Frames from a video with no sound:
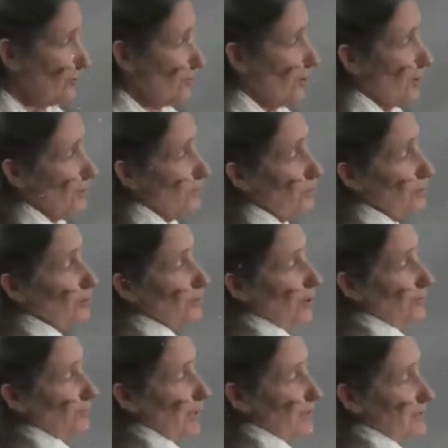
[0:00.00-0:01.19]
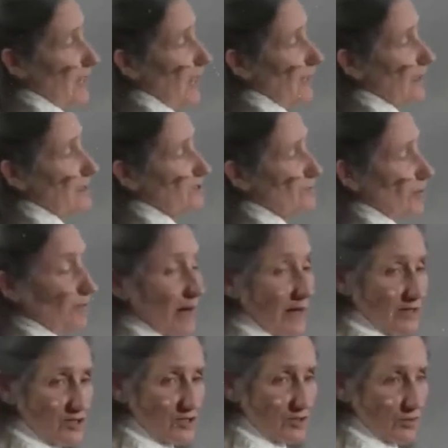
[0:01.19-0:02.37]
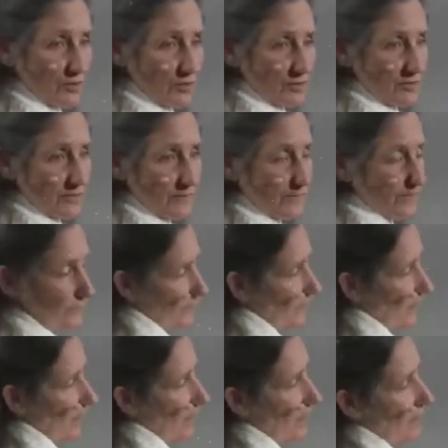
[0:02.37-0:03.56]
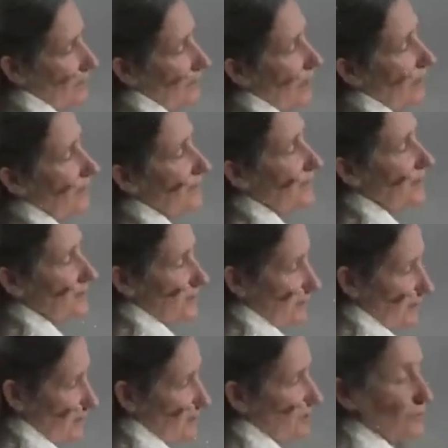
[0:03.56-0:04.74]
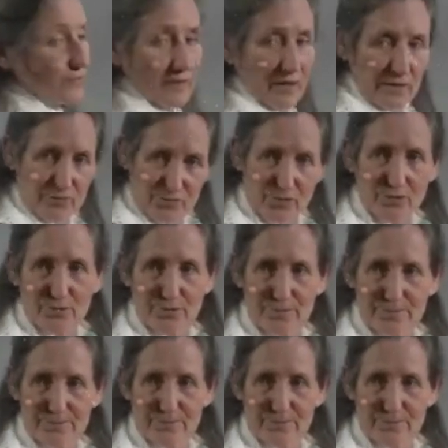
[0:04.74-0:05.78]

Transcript: throne, pubo rectalis remains taut. Now, things can still get through.